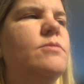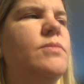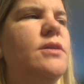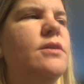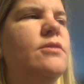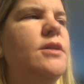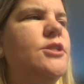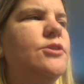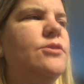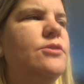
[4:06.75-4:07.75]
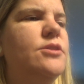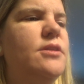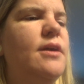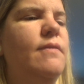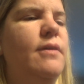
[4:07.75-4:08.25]
but creatures
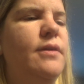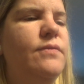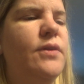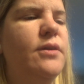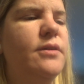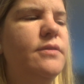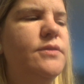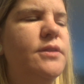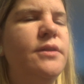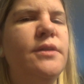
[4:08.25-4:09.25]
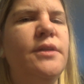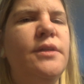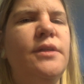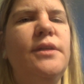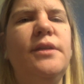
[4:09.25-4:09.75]
that were involved
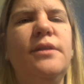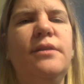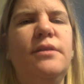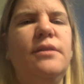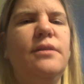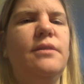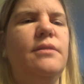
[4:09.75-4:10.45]
in